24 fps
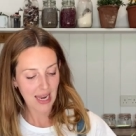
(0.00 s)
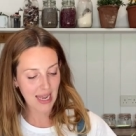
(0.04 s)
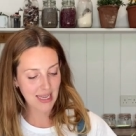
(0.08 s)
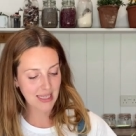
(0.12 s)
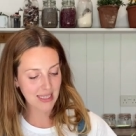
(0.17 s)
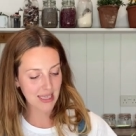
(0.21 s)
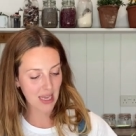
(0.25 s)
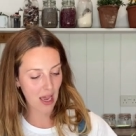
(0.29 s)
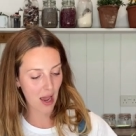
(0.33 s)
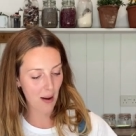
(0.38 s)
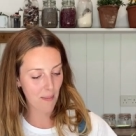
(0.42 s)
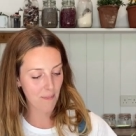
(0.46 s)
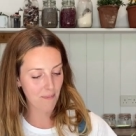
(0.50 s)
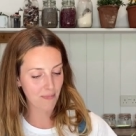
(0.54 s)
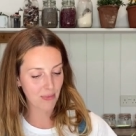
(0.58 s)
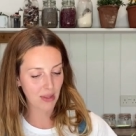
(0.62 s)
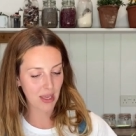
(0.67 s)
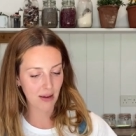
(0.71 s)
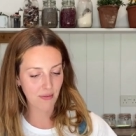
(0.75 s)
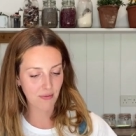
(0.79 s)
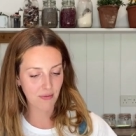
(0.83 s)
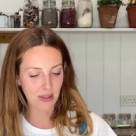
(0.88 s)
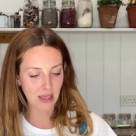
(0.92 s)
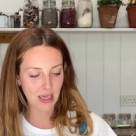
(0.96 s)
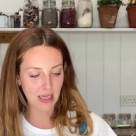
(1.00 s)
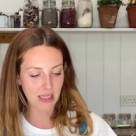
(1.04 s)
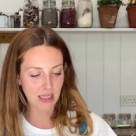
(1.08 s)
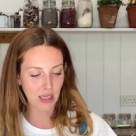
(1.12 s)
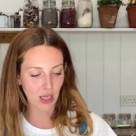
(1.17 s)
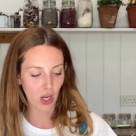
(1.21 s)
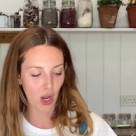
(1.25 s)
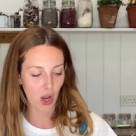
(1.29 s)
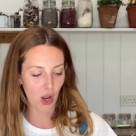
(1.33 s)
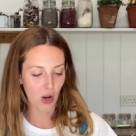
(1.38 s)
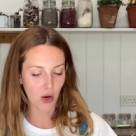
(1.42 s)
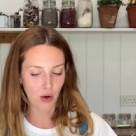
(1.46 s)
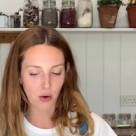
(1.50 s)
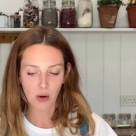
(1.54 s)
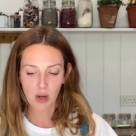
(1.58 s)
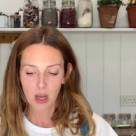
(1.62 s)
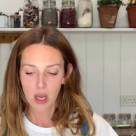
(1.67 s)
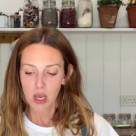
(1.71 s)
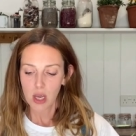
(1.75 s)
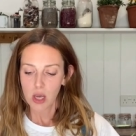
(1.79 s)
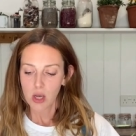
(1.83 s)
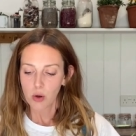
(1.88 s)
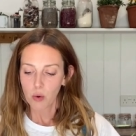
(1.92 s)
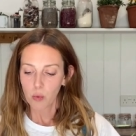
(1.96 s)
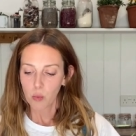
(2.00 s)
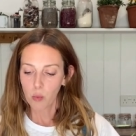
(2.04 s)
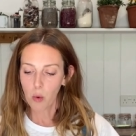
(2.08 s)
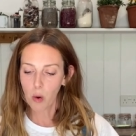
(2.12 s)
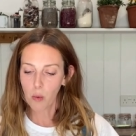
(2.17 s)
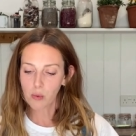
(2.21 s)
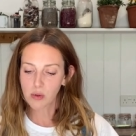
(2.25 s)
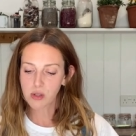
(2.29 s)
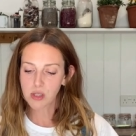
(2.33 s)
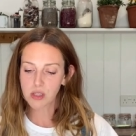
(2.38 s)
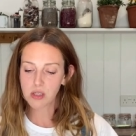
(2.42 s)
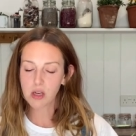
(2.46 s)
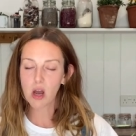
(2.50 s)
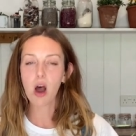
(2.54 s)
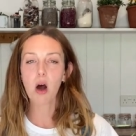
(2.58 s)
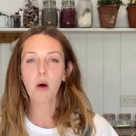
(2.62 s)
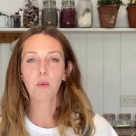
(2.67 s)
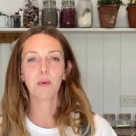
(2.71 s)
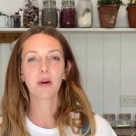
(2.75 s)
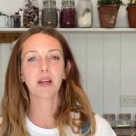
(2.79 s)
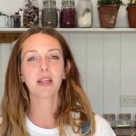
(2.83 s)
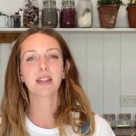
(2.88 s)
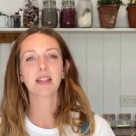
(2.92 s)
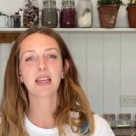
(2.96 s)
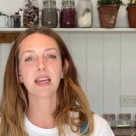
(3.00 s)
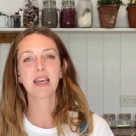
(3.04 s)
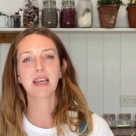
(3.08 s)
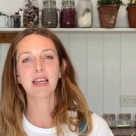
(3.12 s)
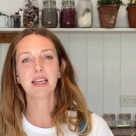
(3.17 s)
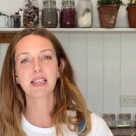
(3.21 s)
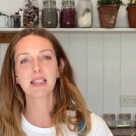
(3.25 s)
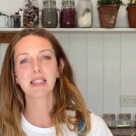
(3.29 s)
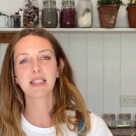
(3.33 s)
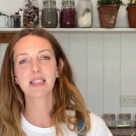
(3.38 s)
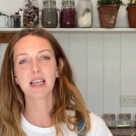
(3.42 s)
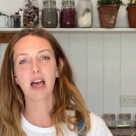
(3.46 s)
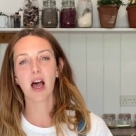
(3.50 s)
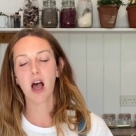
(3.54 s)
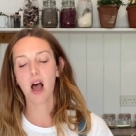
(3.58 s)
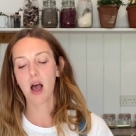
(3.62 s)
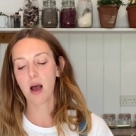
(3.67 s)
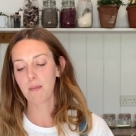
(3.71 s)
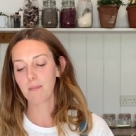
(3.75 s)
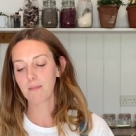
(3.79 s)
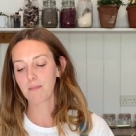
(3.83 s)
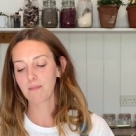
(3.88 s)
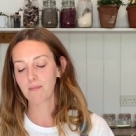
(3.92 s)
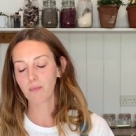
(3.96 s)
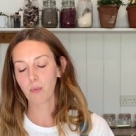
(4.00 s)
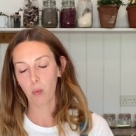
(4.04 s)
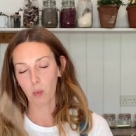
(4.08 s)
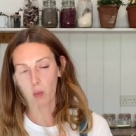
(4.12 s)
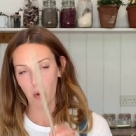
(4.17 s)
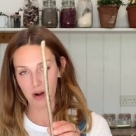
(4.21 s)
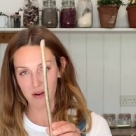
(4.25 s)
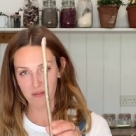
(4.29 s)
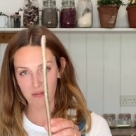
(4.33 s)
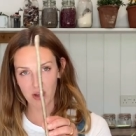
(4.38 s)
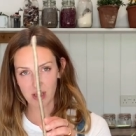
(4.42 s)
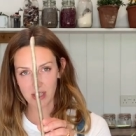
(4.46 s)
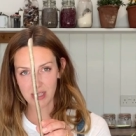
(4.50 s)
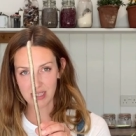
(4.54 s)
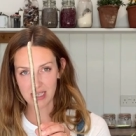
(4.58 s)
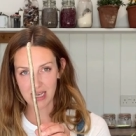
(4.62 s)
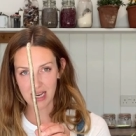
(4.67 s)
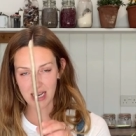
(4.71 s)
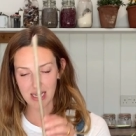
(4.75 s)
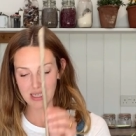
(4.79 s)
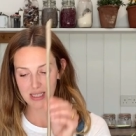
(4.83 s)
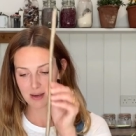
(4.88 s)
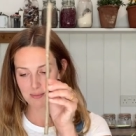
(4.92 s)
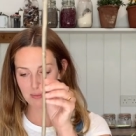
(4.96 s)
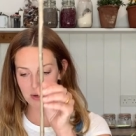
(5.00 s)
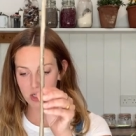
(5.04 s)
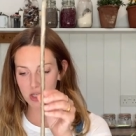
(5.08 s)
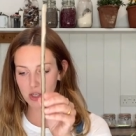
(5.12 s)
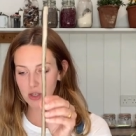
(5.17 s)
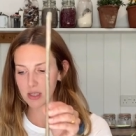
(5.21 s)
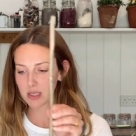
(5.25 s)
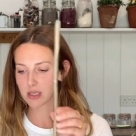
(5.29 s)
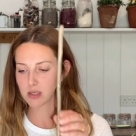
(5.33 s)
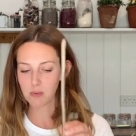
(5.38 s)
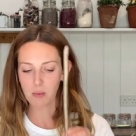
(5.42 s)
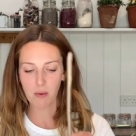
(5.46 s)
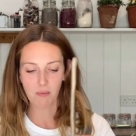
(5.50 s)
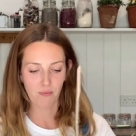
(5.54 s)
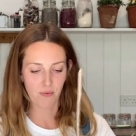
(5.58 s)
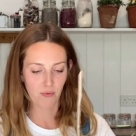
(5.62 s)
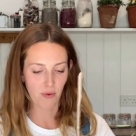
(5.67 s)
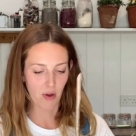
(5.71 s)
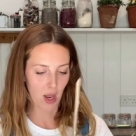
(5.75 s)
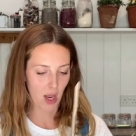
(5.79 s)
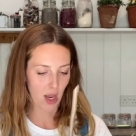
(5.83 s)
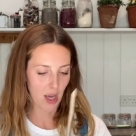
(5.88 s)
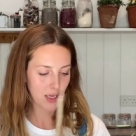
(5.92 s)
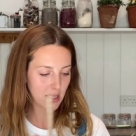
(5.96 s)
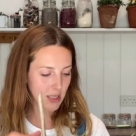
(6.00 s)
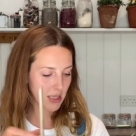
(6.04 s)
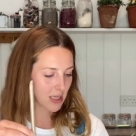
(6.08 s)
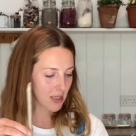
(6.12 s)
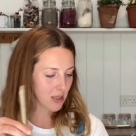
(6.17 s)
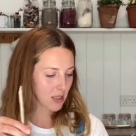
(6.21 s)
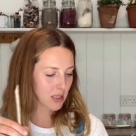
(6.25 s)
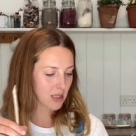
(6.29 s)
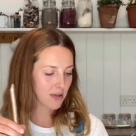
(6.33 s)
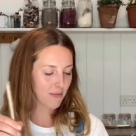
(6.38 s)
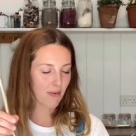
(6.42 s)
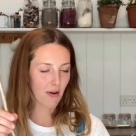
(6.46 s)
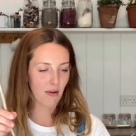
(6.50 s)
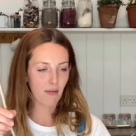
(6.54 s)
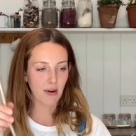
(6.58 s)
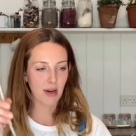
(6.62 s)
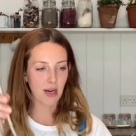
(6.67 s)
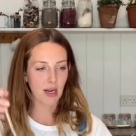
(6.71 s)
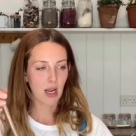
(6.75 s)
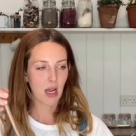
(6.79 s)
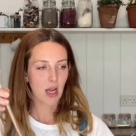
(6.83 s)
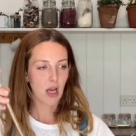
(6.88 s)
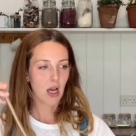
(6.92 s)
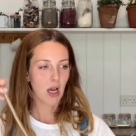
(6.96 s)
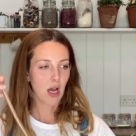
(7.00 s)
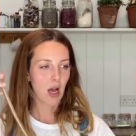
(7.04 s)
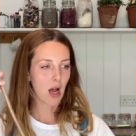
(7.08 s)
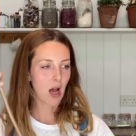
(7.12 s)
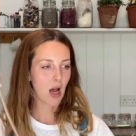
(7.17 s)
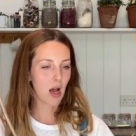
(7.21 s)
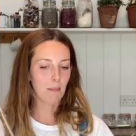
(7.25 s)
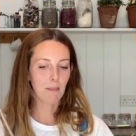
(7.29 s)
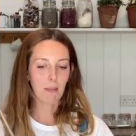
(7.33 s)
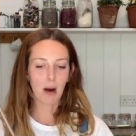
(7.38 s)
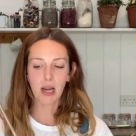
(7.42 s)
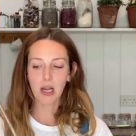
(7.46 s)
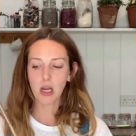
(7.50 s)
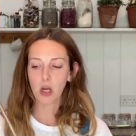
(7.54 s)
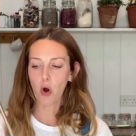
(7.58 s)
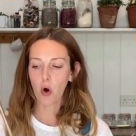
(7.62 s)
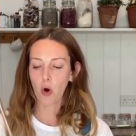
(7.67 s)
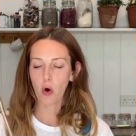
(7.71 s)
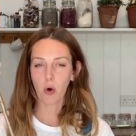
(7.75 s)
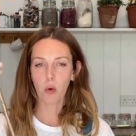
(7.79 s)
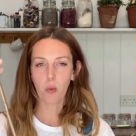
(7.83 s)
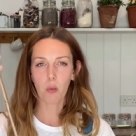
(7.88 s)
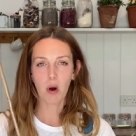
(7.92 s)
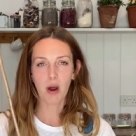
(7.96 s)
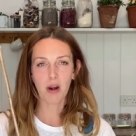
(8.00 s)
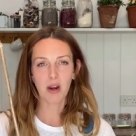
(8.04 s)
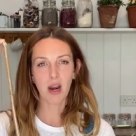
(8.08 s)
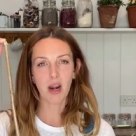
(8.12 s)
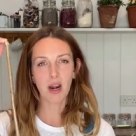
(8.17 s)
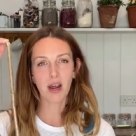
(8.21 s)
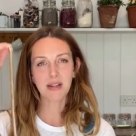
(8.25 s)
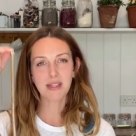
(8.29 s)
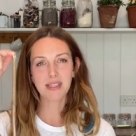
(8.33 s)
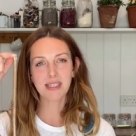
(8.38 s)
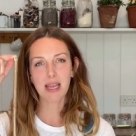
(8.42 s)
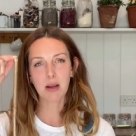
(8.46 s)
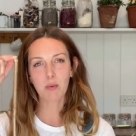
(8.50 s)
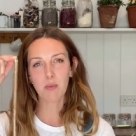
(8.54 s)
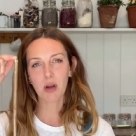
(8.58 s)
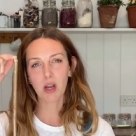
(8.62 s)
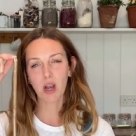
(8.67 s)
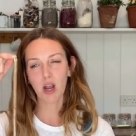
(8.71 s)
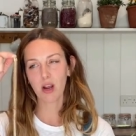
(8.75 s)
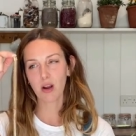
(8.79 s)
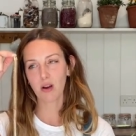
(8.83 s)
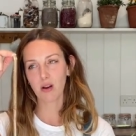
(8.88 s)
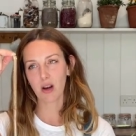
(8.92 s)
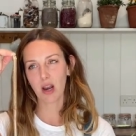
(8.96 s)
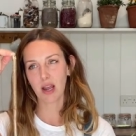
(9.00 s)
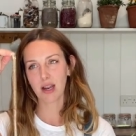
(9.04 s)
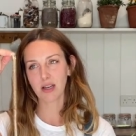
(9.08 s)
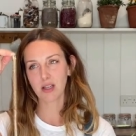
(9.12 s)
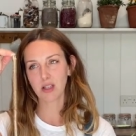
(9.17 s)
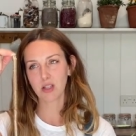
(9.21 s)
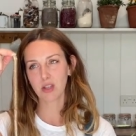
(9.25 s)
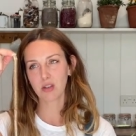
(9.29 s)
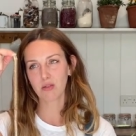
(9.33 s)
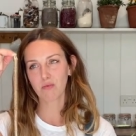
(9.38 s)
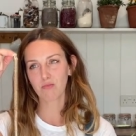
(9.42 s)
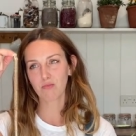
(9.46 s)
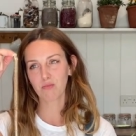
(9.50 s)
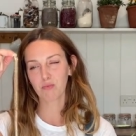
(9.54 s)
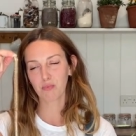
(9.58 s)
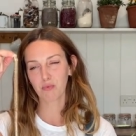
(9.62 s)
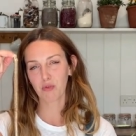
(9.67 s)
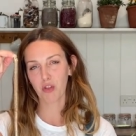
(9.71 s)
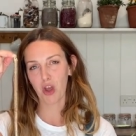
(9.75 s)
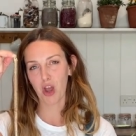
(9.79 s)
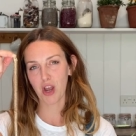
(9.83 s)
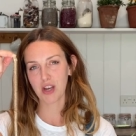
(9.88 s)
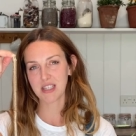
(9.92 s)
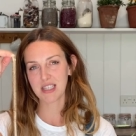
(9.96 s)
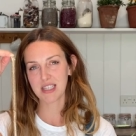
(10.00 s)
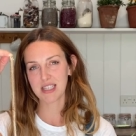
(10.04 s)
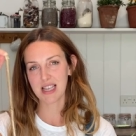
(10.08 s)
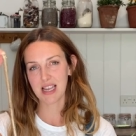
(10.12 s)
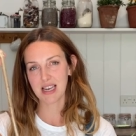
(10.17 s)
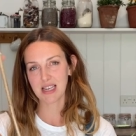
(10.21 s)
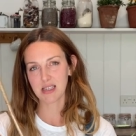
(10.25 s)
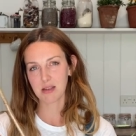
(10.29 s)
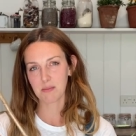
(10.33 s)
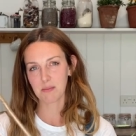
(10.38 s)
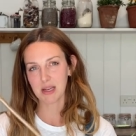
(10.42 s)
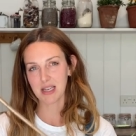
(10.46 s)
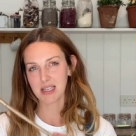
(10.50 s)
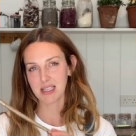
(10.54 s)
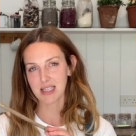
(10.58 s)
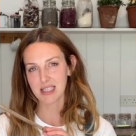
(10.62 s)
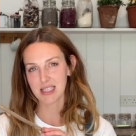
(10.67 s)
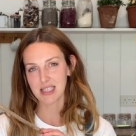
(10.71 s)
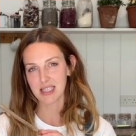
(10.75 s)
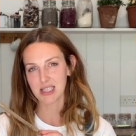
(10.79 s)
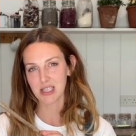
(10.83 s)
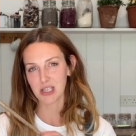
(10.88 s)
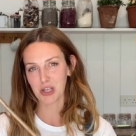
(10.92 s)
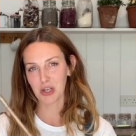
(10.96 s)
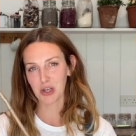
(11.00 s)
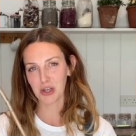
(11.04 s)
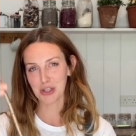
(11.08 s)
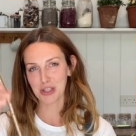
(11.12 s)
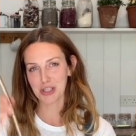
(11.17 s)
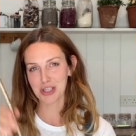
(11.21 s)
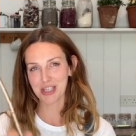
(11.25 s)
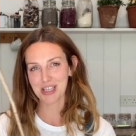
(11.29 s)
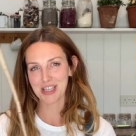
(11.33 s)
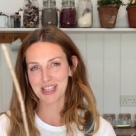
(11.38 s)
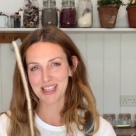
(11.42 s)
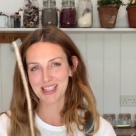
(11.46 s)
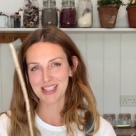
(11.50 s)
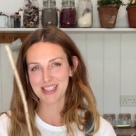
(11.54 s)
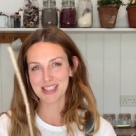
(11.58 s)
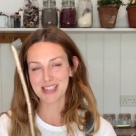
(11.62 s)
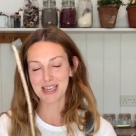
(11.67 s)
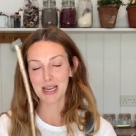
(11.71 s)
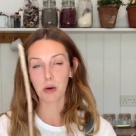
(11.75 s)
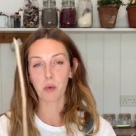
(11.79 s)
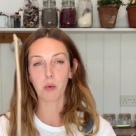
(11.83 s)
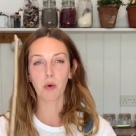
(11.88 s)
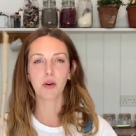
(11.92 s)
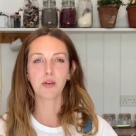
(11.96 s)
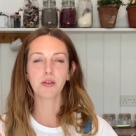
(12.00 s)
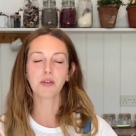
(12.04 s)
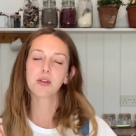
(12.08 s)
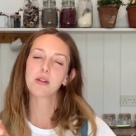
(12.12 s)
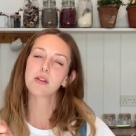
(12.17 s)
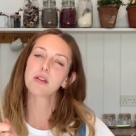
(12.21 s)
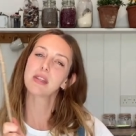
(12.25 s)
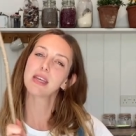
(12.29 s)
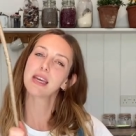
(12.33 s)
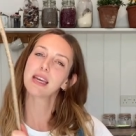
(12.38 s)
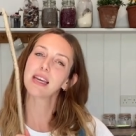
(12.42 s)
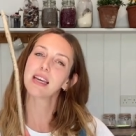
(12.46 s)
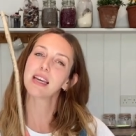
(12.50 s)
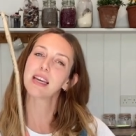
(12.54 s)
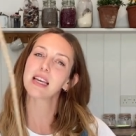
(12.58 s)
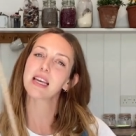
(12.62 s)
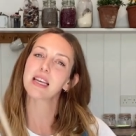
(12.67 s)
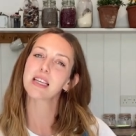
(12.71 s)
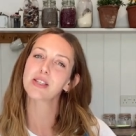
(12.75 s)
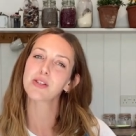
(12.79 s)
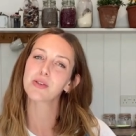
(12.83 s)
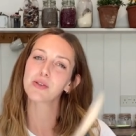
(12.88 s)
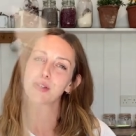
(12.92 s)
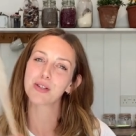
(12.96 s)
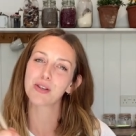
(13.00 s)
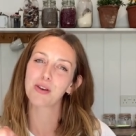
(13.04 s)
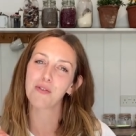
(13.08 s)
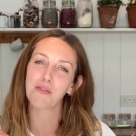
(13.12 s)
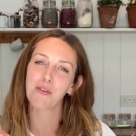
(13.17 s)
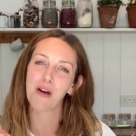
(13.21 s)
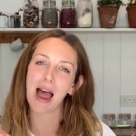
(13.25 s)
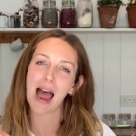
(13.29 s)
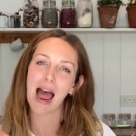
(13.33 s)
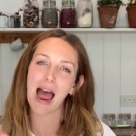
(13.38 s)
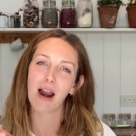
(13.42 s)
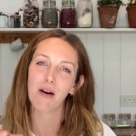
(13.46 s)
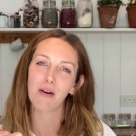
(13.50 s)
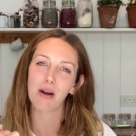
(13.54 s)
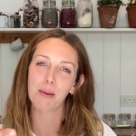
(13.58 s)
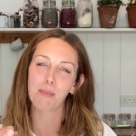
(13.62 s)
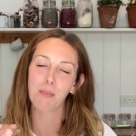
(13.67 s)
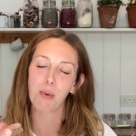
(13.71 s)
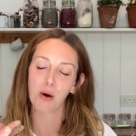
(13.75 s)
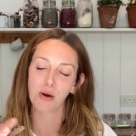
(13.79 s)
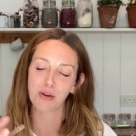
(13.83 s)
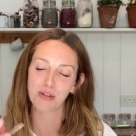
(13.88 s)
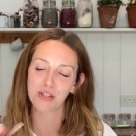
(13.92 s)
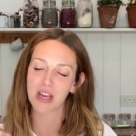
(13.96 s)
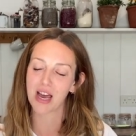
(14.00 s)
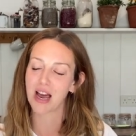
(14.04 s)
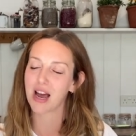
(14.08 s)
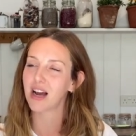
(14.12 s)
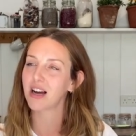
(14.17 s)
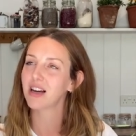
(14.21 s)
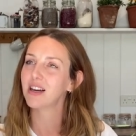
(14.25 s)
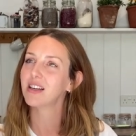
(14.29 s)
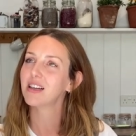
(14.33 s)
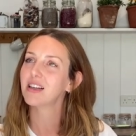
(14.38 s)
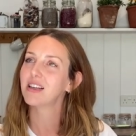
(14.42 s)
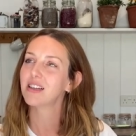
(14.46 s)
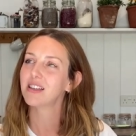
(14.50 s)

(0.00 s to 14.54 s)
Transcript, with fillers: let's um, give these a go. What we'll start with is um, one of our sticks. I'm going to use this one first. This is a very, uh, my longer one. And I'd say we're going at like 30 centimetres is a good stick wand. Think sort of Harry Potter